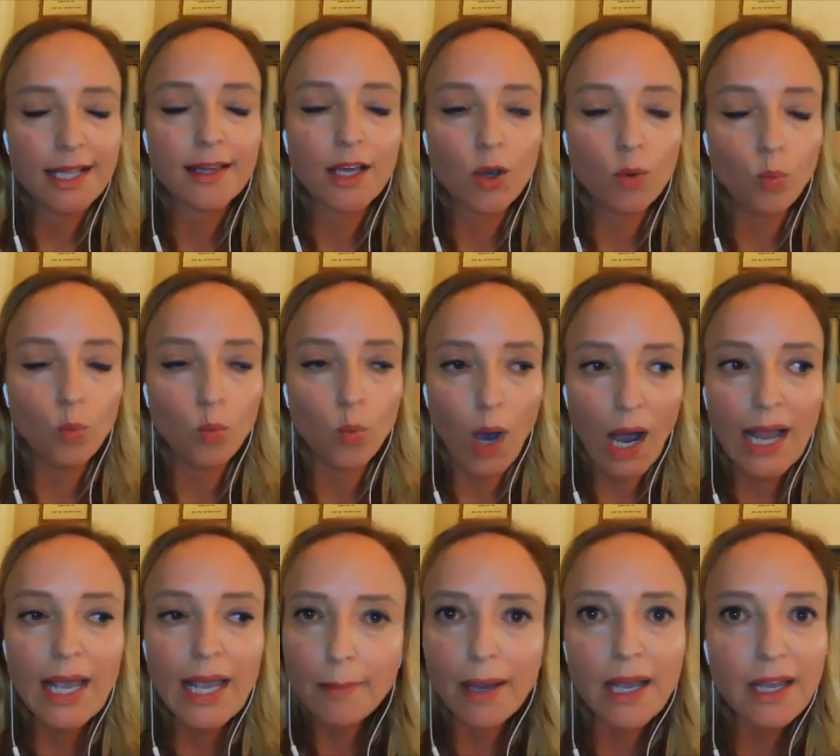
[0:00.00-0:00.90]
Like,
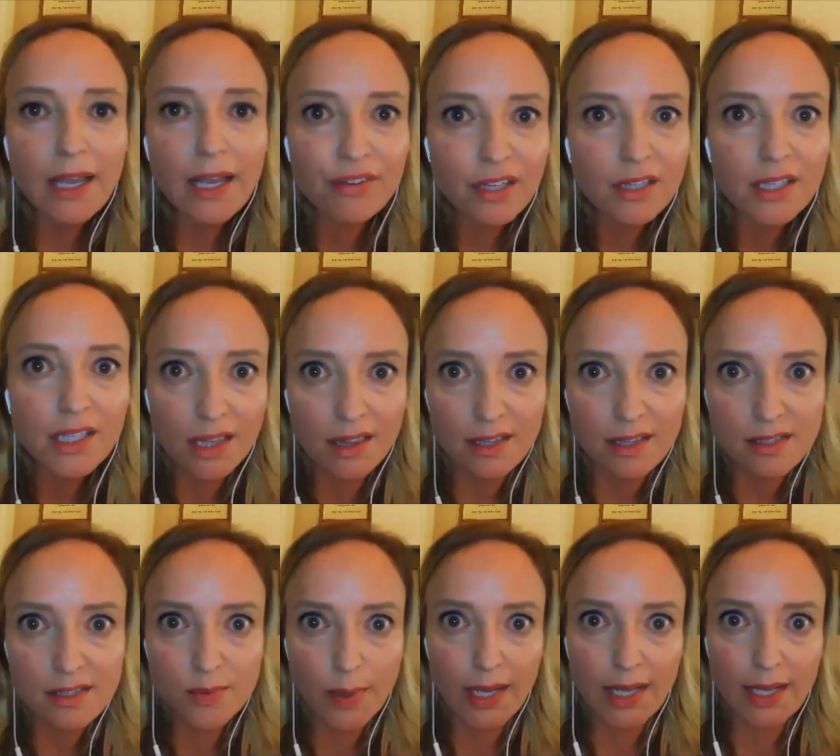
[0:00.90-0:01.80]
why am I feeling
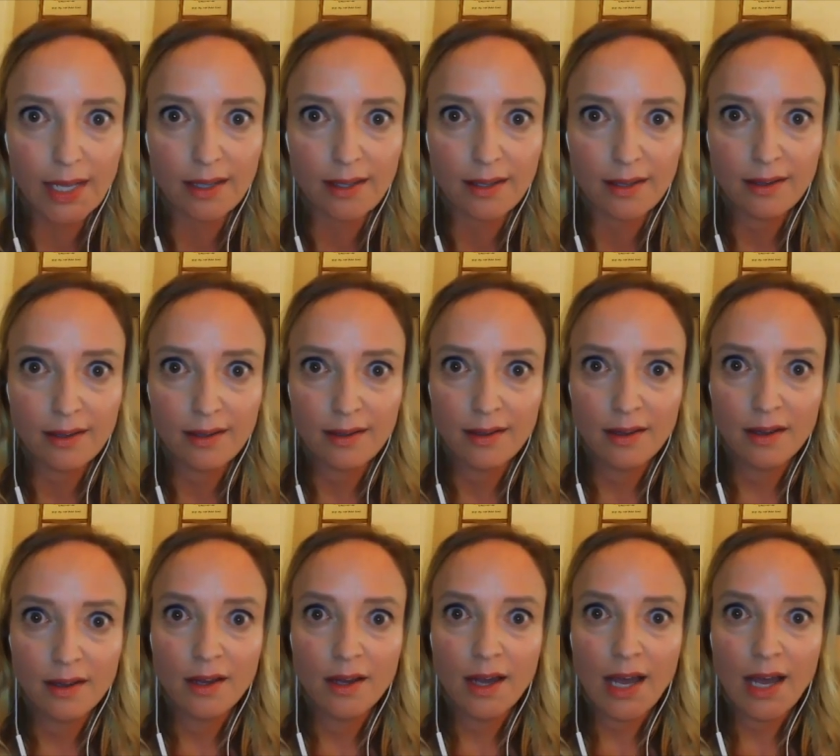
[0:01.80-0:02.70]
this way?
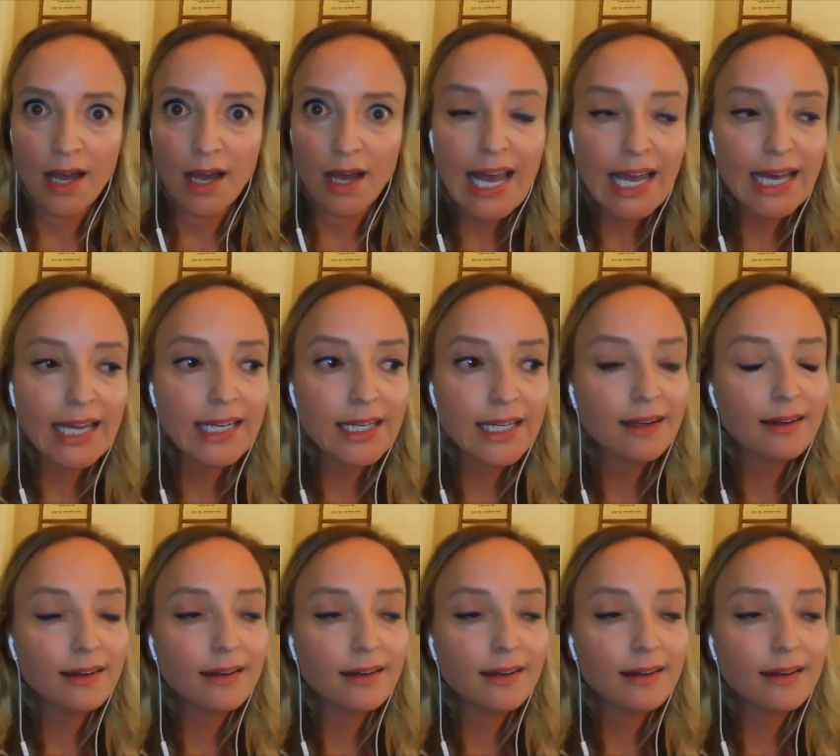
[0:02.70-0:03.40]
And